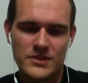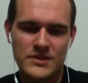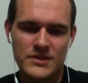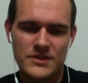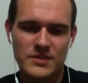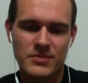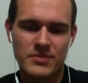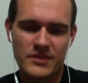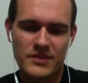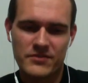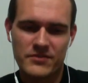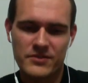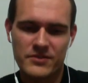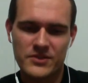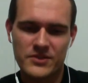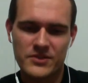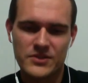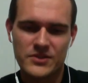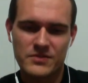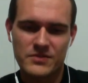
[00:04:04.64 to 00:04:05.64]
the plan for
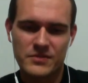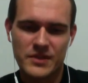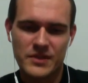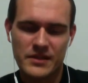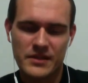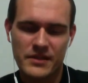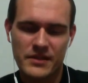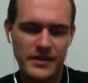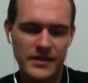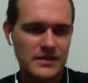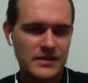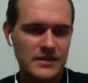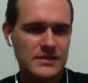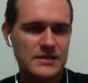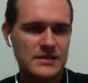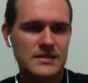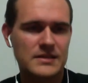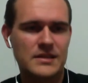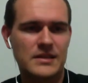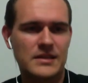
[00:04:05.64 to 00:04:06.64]
this month
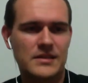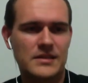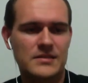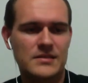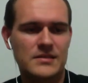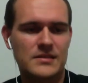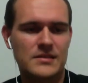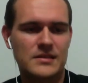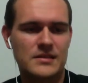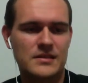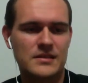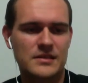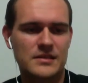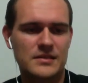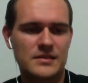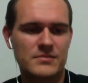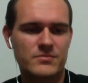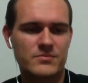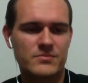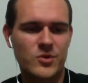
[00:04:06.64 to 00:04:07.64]
is
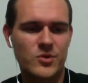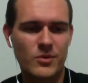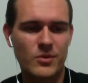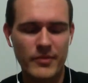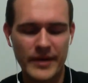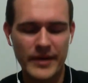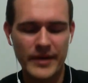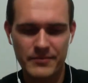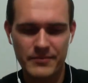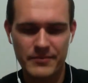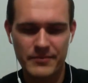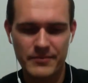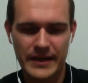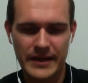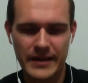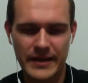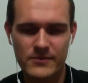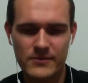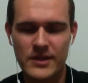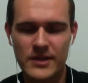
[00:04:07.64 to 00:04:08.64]
probably
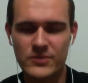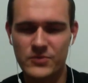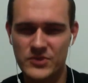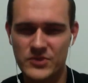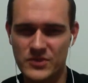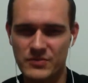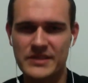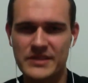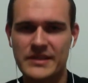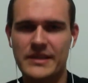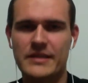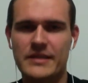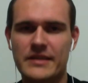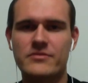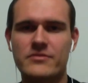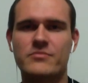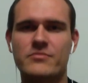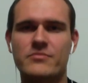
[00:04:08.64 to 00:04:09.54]
playing around with the PDF.